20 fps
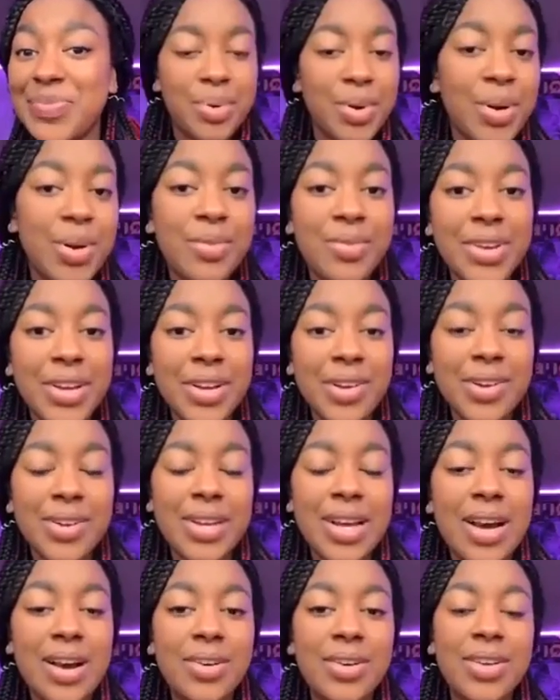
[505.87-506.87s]
Put a finger
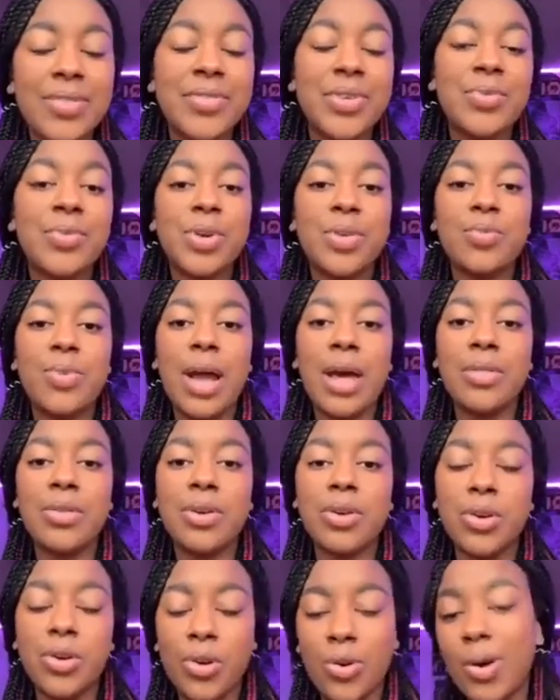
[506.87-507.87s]
down if you would
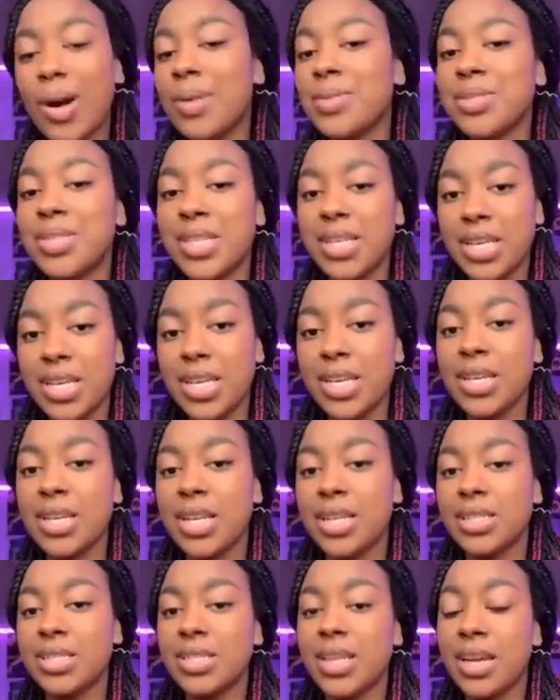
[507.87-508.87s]
rather go out to eat
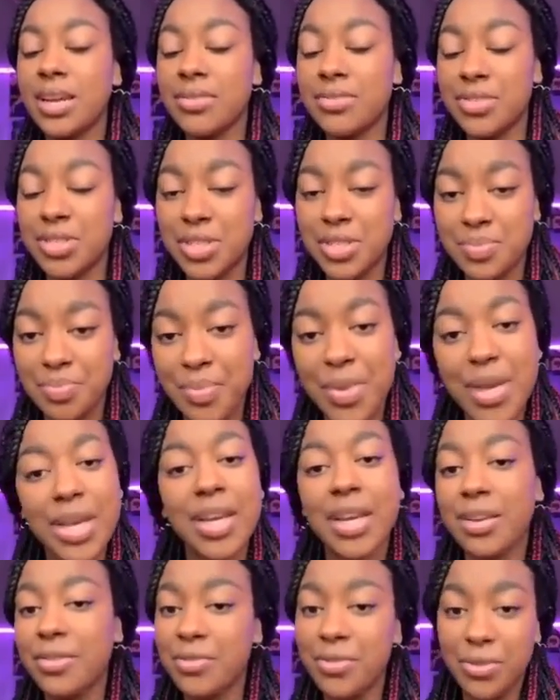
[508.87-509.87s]
instead of just
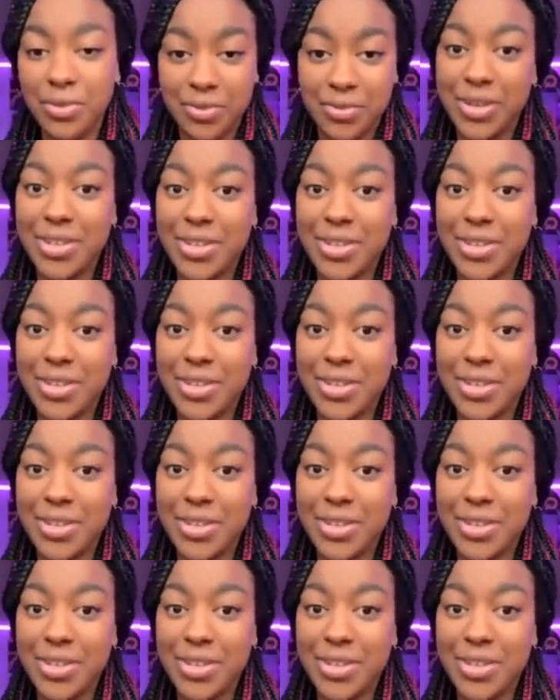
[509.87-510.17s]
making food for